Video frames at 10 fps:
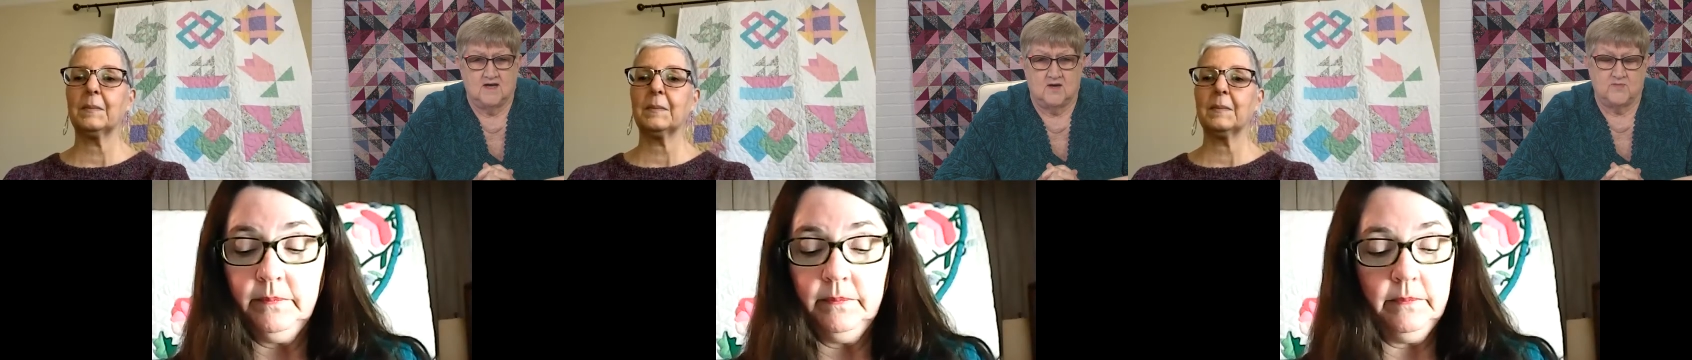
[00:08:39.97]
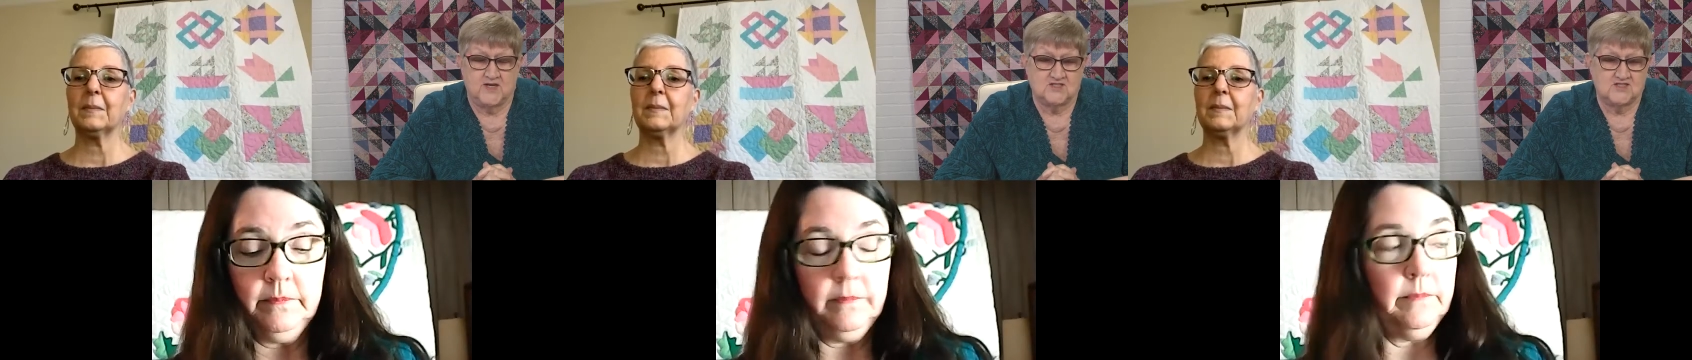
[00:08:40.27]
Speaker 1: a
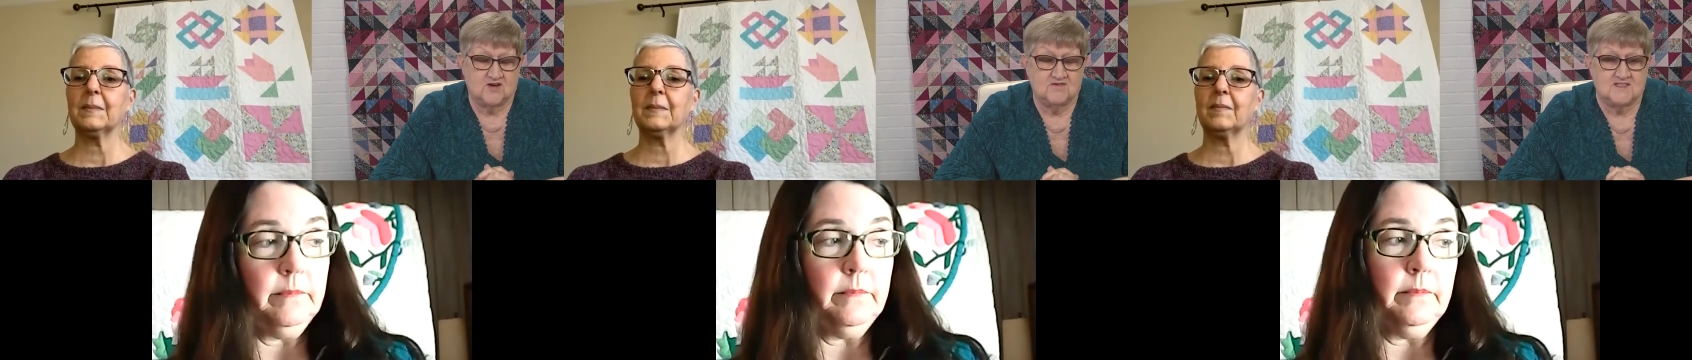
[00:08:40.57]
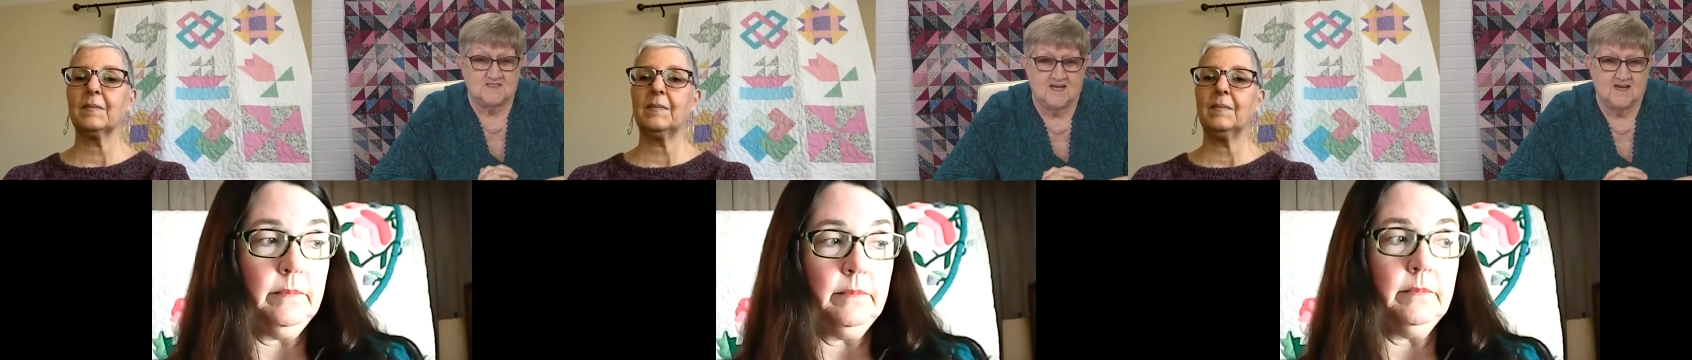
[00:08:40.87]
big show
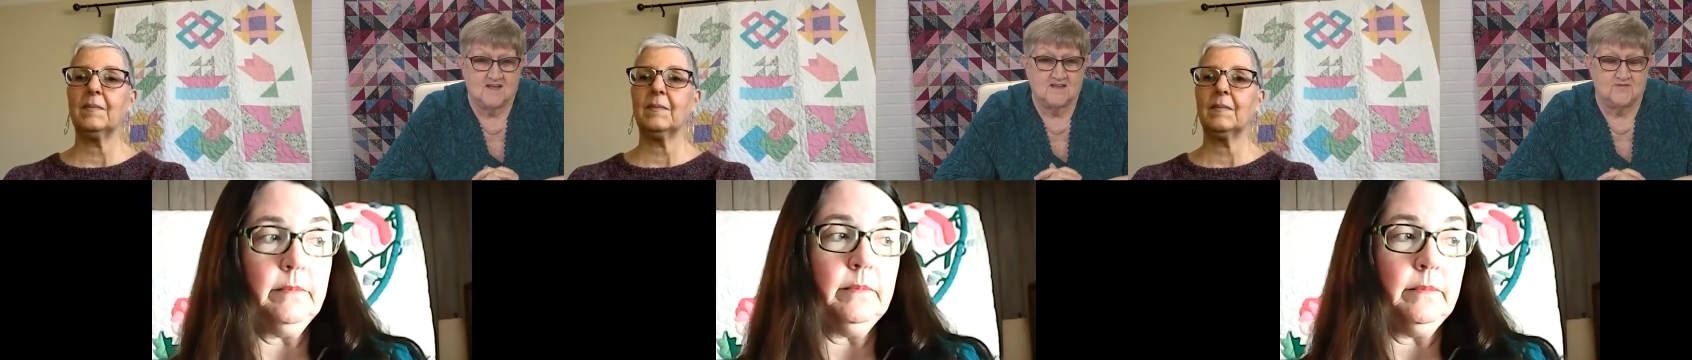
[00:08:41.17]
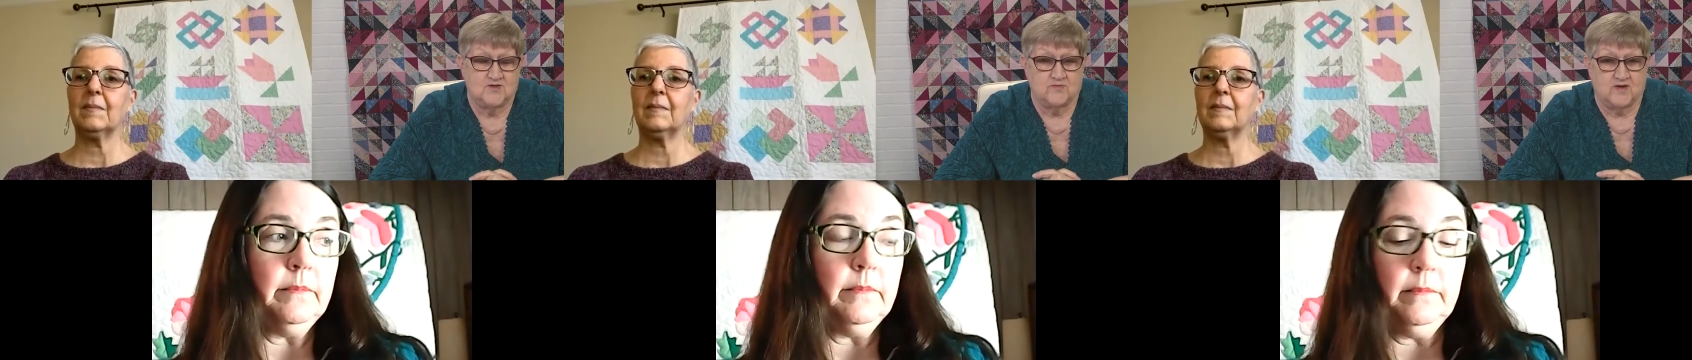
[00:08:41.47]
and tell
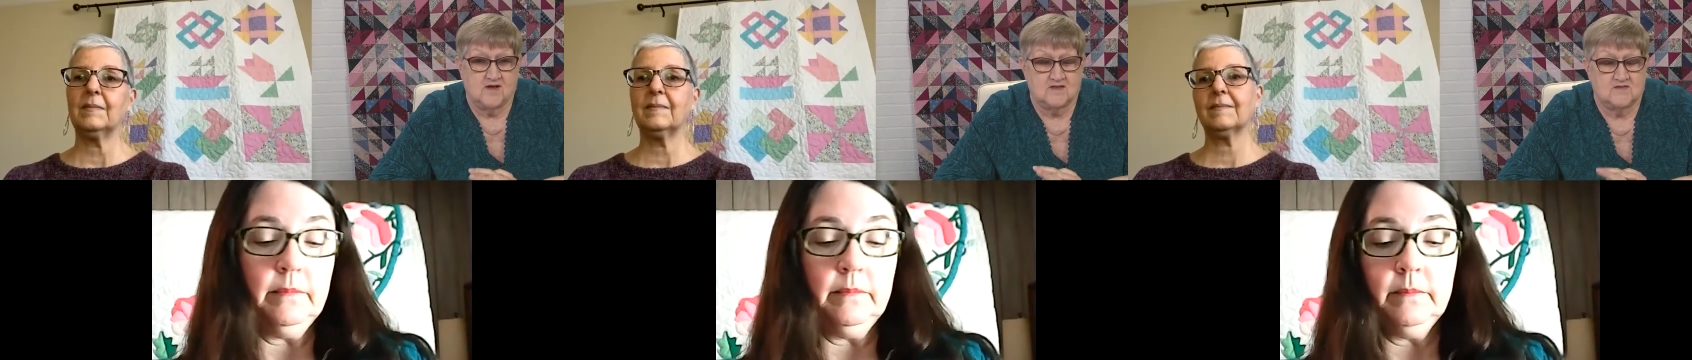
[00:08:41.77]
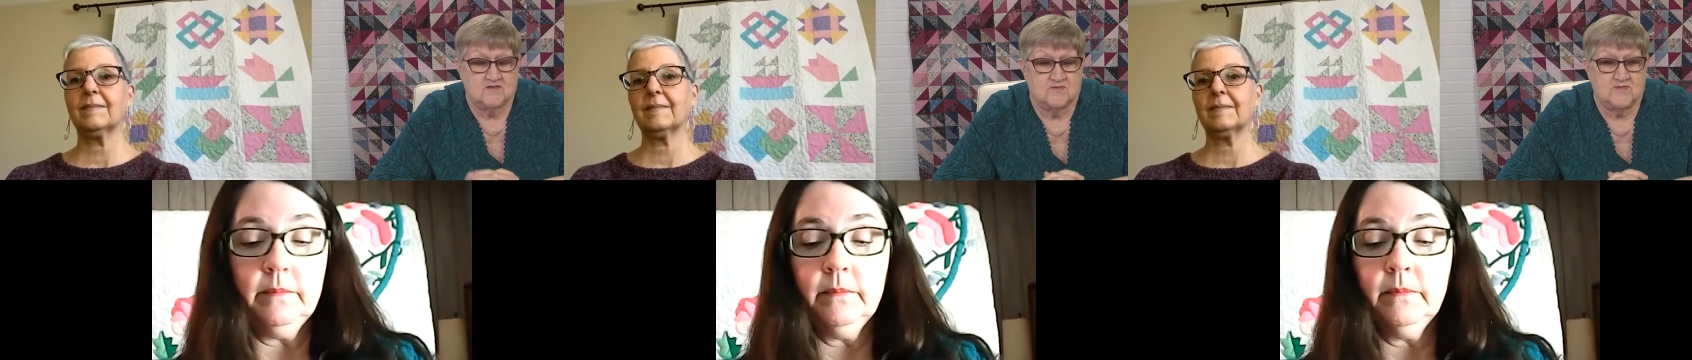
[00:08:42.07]
of your block of
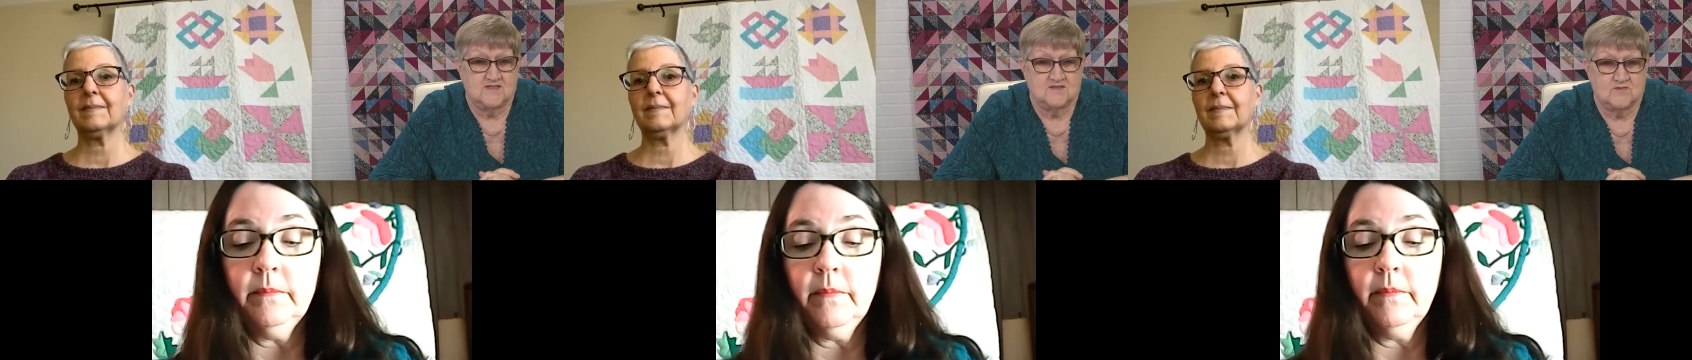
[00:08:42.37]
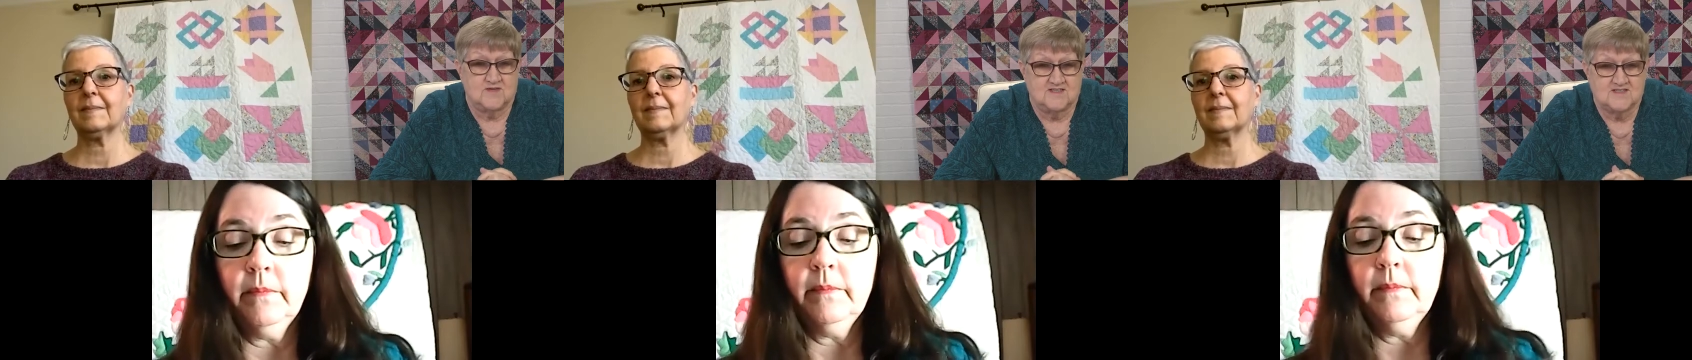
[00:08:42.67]
the month
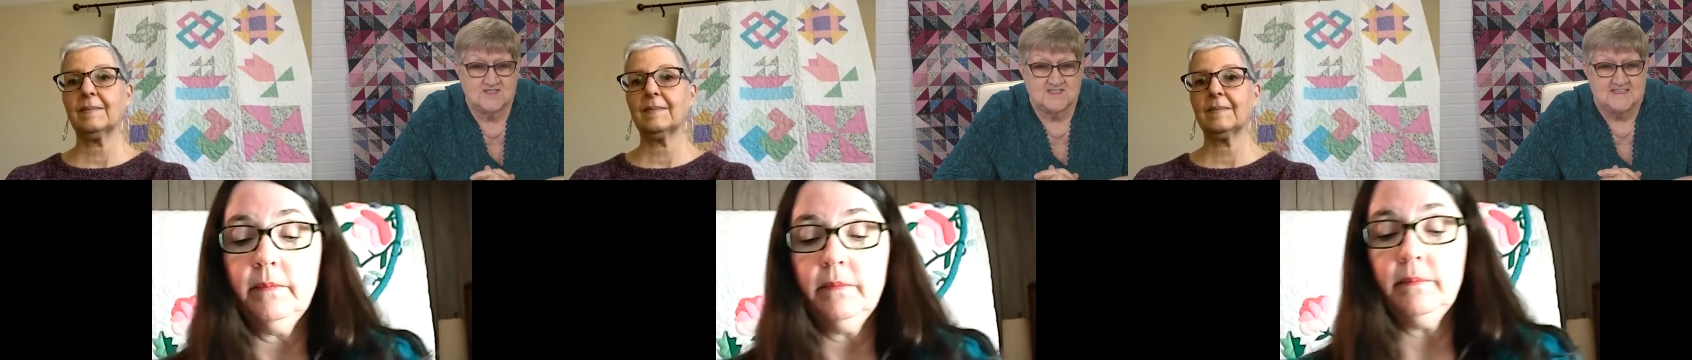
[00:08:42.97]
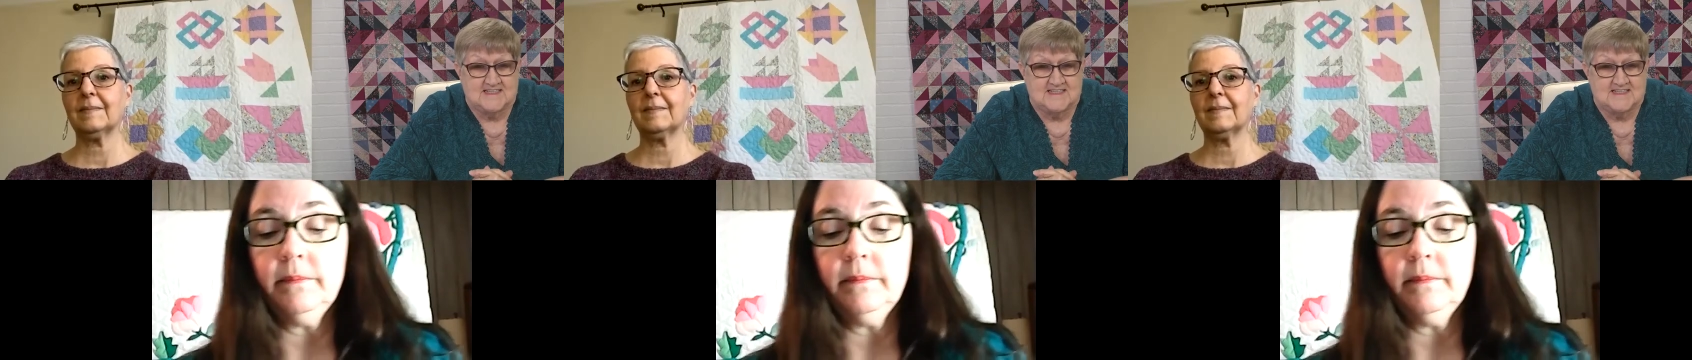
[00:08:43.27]
quilts?